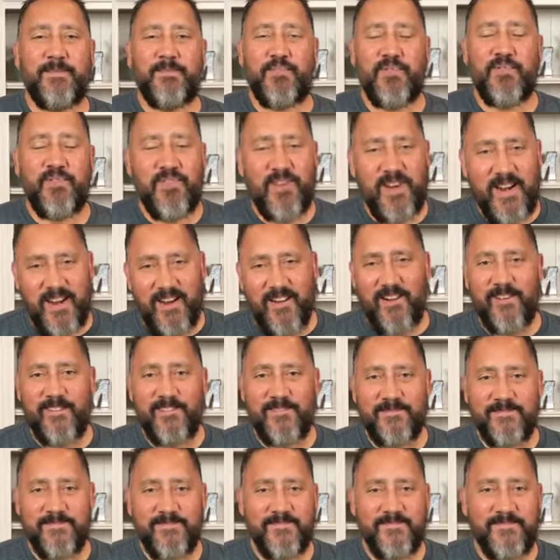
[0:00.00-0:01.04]

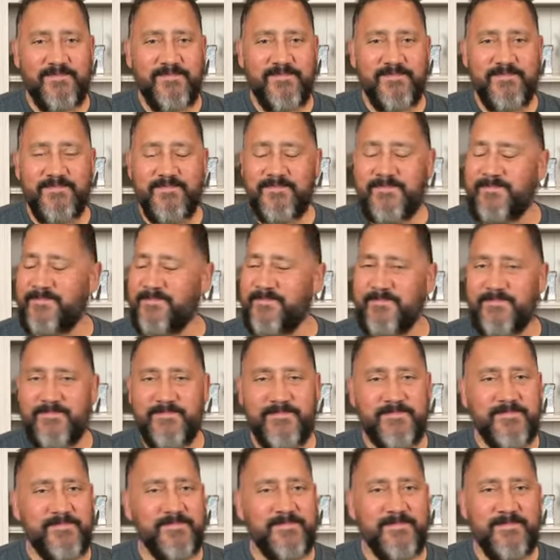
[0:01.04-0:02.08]
prayer. Mm.
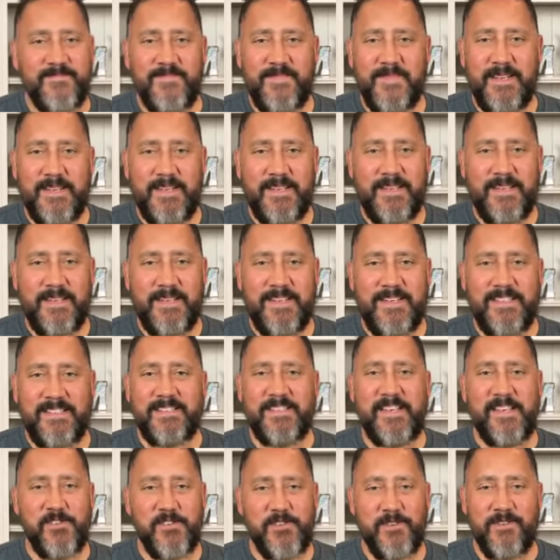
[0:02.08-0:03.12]

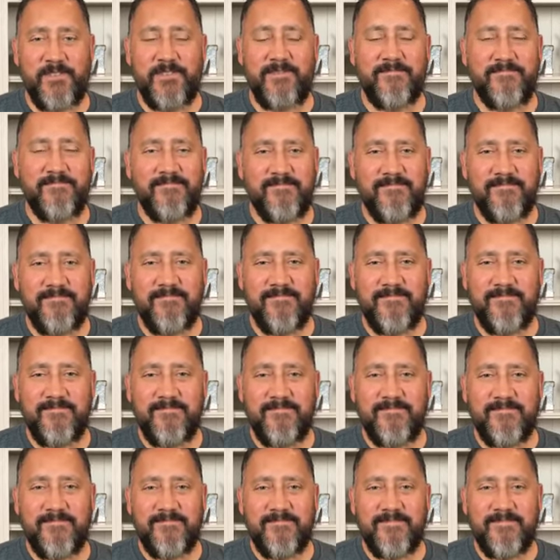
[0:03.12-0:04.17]
Essential.
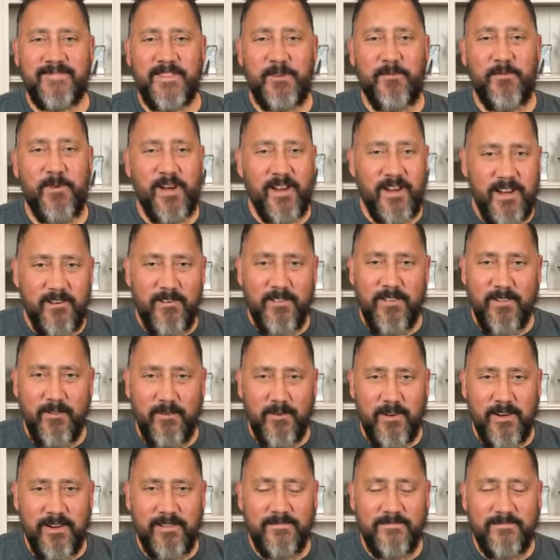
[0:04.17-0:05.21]
You want to hear the
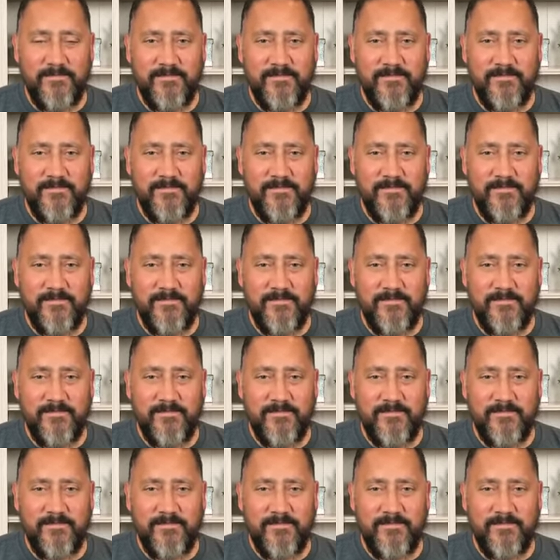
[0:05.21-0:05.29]
Lord?